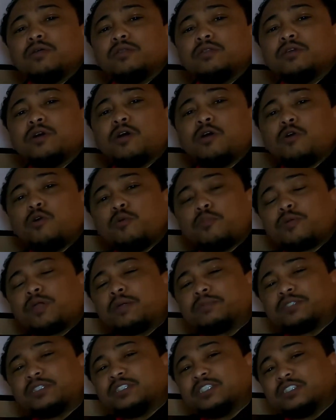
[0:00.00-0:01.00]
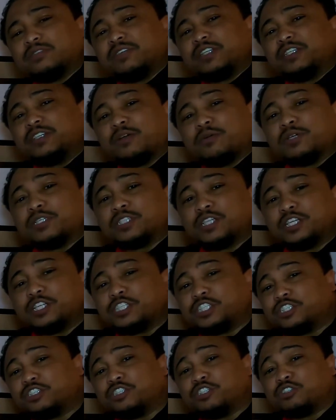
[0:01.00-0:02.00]
The whole purpose of this video is,
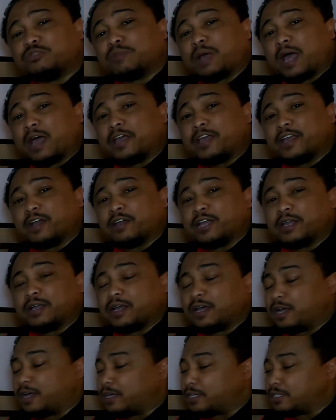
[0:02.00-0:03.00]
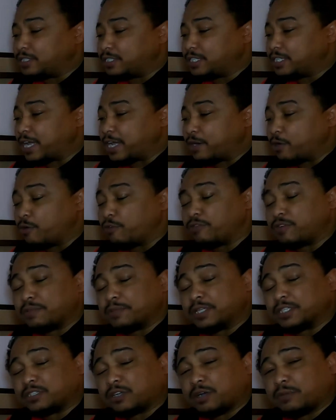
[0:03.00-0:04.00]
should you buy C8 over
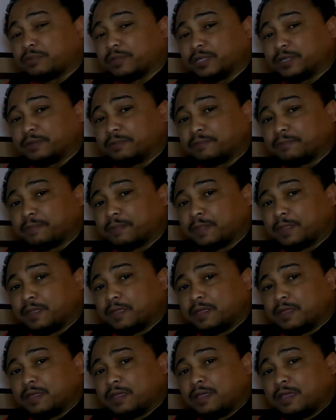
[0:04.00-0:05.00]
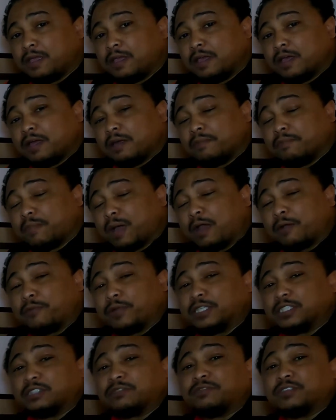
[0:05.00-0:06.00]
MSRP? My
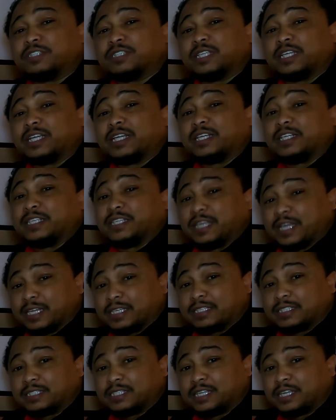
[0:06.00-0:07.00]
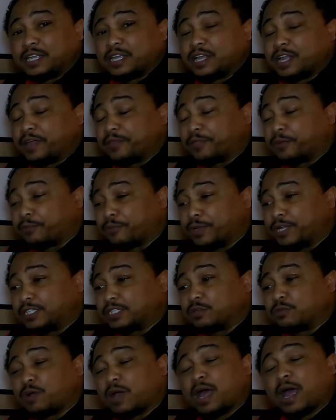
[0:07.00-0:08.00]
reason for saying yes, and the
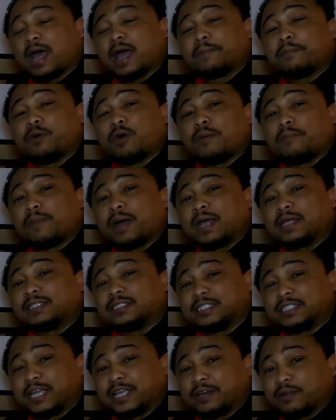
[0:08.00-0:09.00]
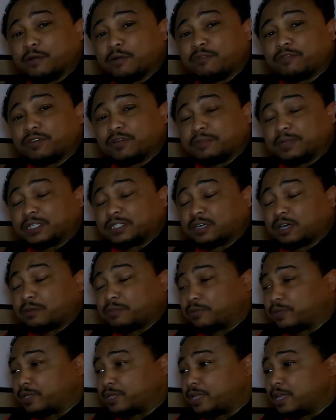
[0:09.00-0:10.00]
reason why I bought my C8 over
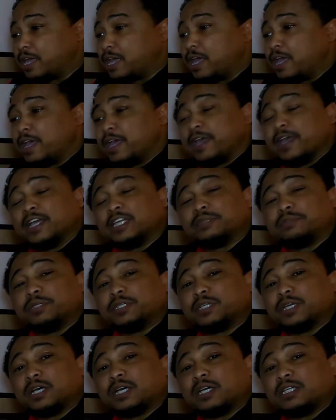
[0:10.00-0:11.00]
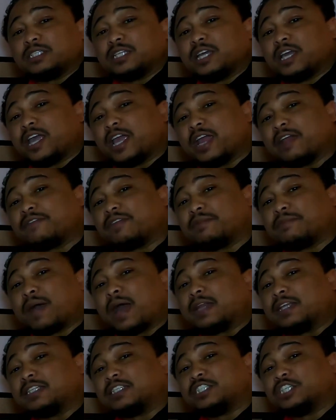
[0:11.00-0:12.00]
MSRP, is because
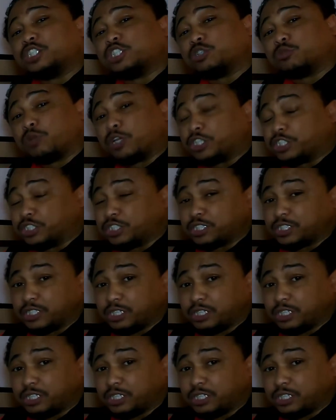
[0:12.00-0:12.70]
everybody's situation is